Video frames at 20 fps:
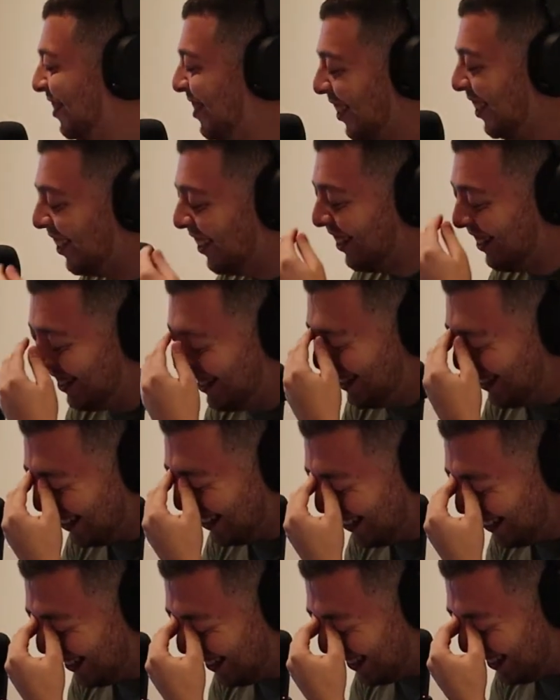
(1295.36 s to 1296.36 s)
God.
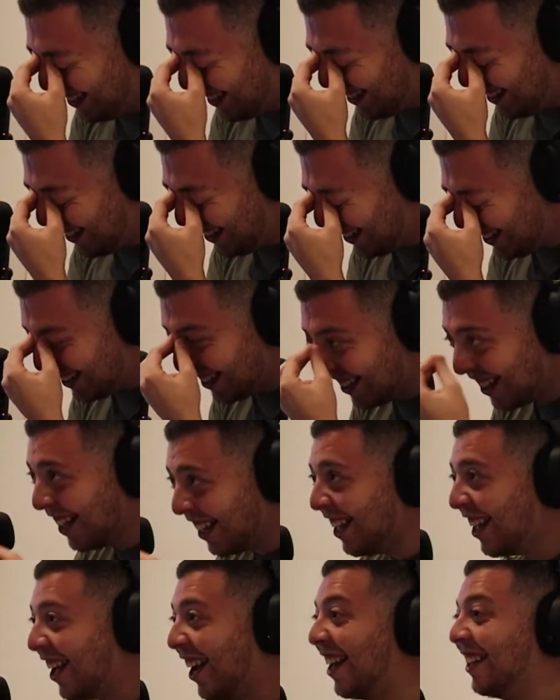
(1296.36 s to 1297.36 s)

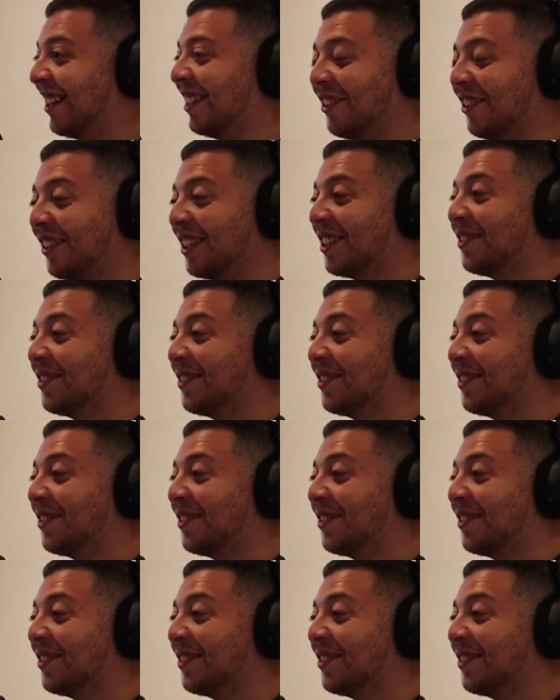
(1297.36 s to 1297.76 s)
I did not expect